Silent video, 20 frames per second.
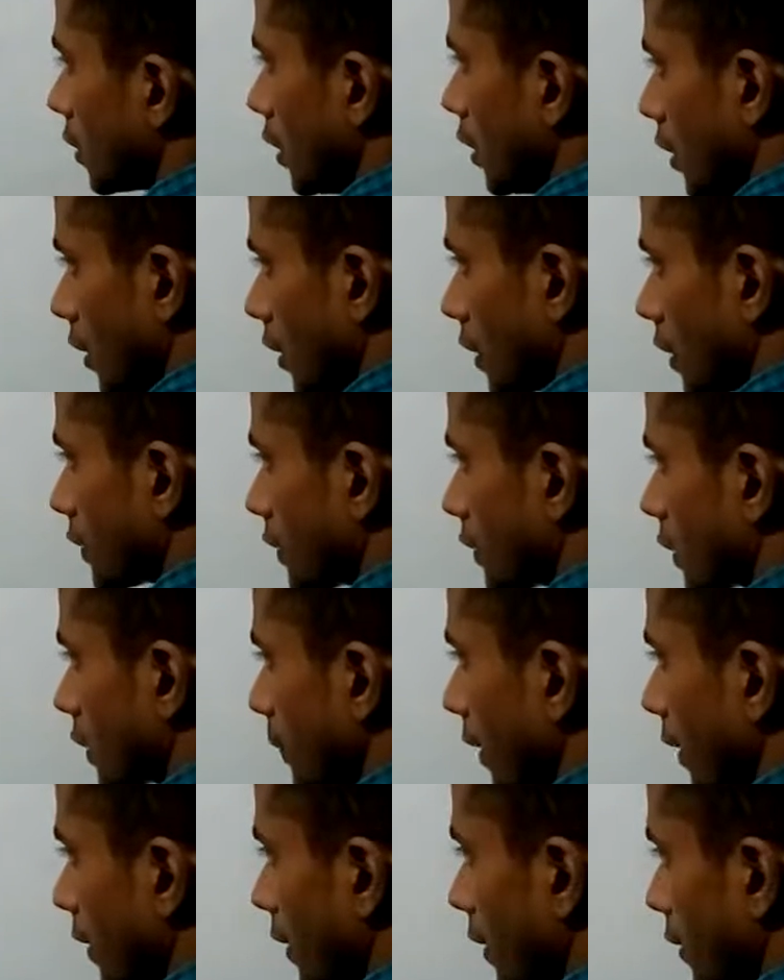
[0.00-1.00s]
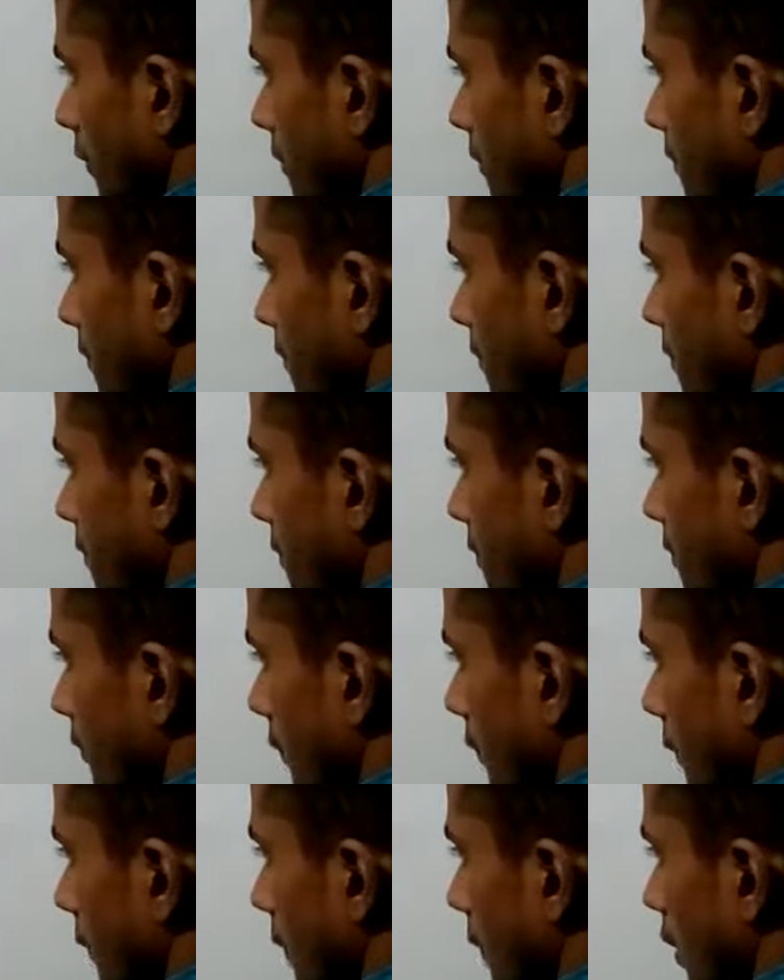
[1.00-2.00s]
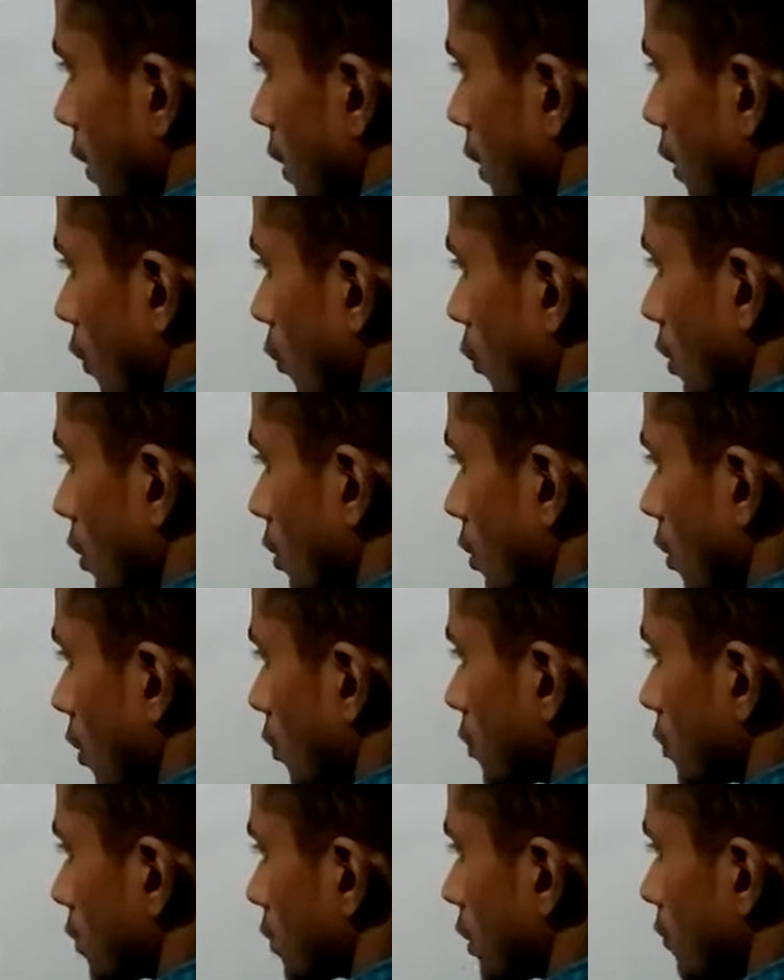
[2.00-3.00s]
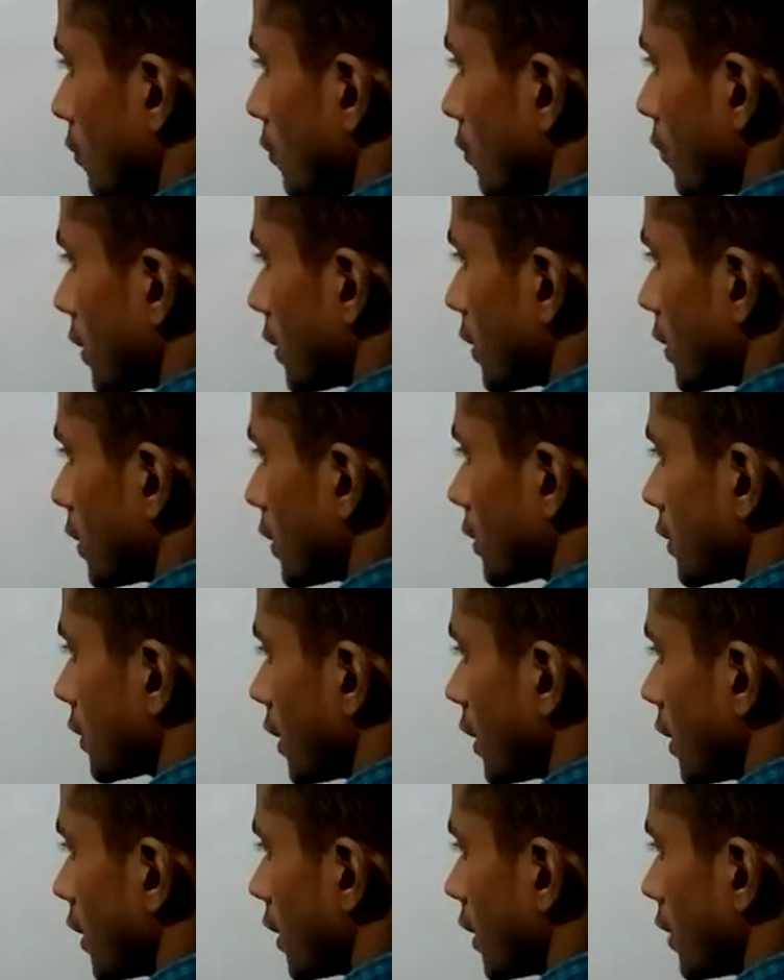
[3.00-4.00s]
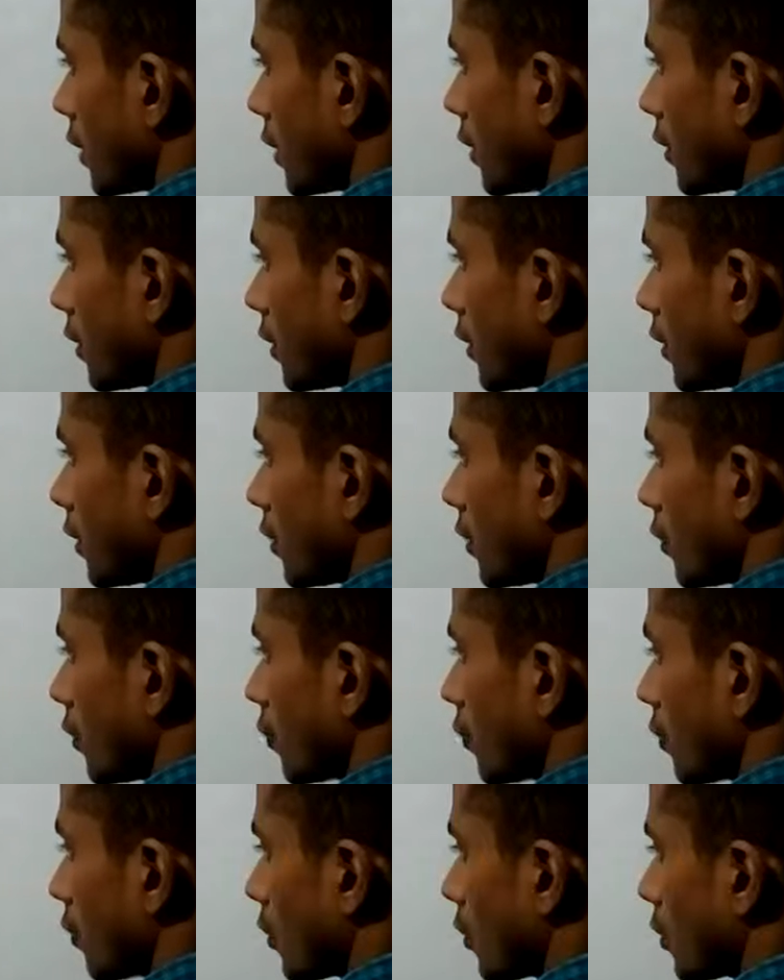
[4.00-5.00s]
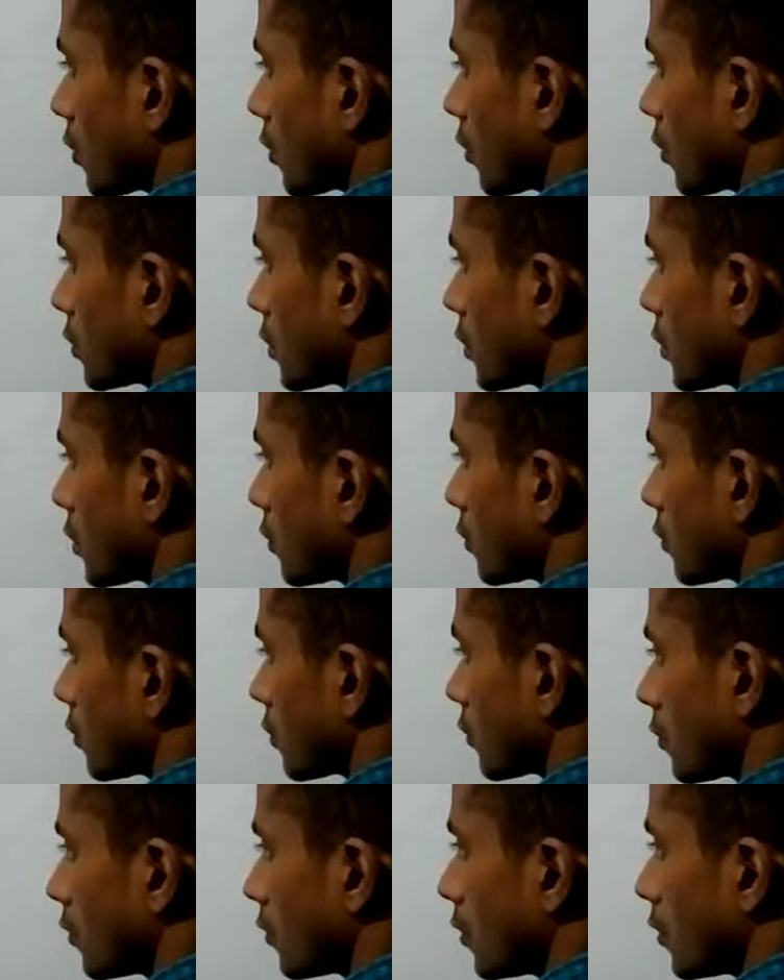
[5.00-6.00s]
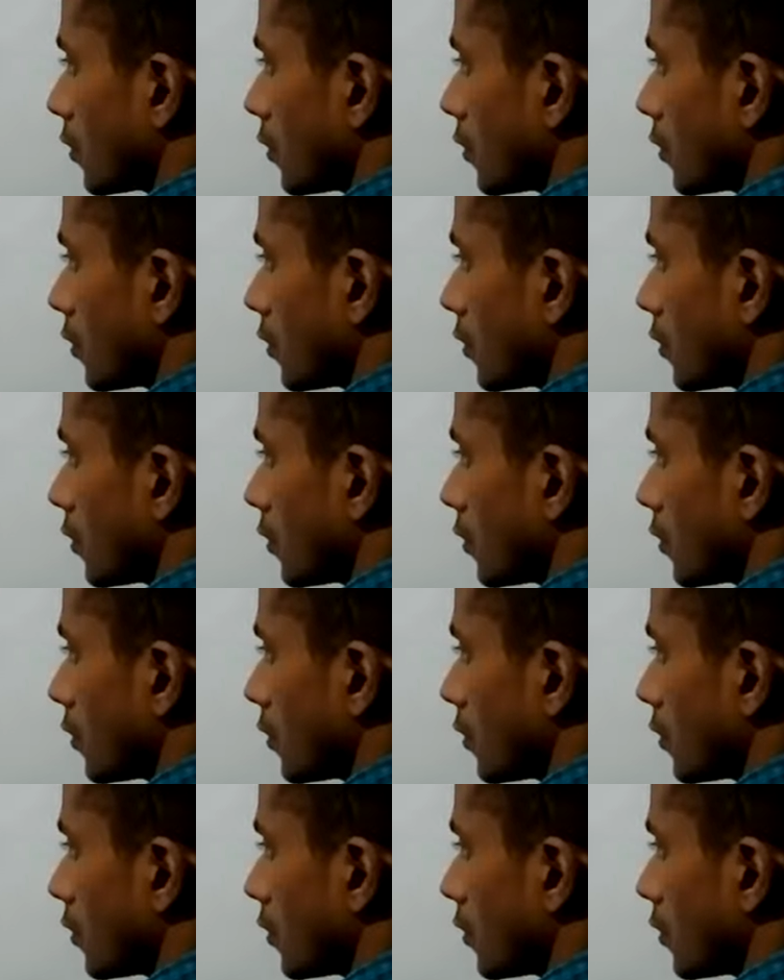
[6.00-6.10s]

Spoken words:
this. Let us expand. A 1000 minus a 1000.